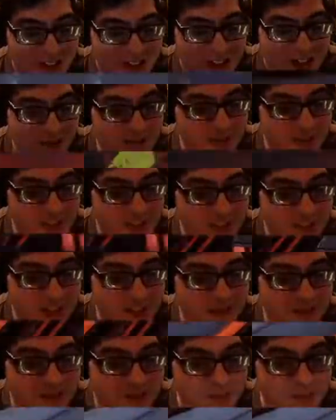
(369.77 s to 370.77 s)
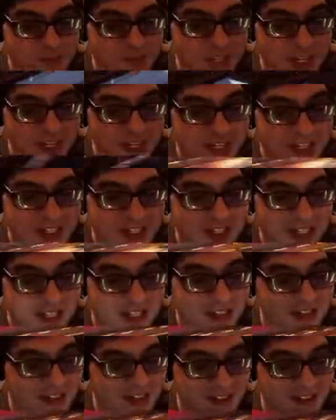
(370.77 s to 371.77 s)
I'm just gonna keep tanking
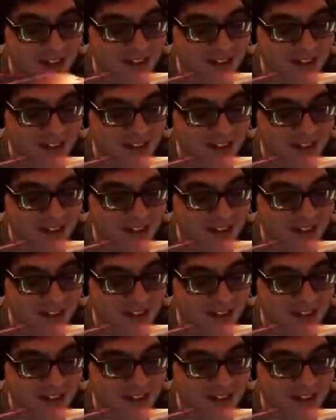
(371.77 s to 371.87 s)
that.